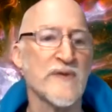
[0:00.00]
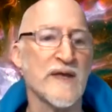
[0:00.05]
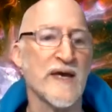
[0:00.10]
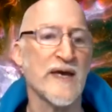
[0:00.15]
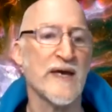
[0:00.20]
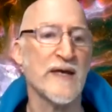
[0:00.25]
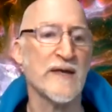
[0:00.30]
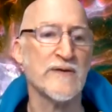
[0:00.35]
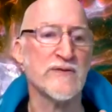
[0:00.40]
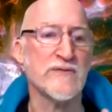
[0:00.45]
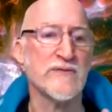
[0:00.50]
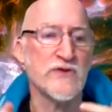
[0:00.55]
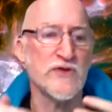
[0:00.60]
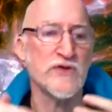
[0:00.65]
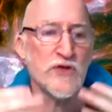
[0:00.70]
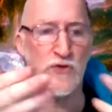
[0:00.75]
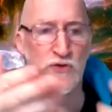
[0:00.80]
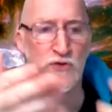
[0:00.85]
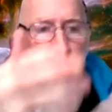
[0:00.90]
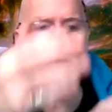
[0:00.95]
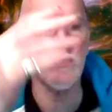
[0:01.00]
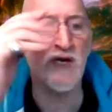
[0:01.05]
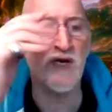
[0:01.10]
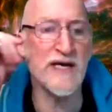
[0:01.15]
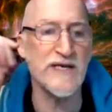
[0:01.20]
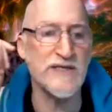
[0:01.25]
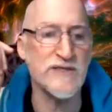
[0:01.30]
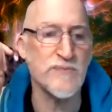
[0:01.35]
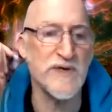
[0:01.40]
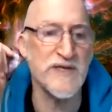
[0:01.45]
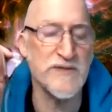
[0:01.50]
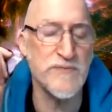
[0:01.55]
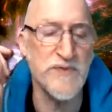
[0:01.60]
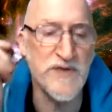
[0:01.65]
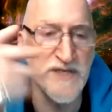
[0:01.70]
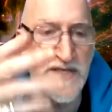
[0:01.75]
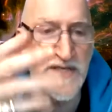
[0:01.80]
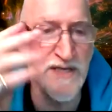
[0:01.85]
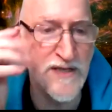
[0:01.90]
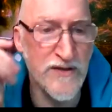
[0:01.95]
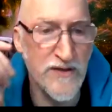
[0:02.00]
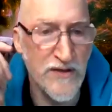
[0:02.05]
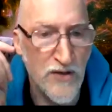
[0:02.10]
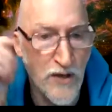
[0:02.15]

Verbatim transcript: And you know, you guys might be sitting there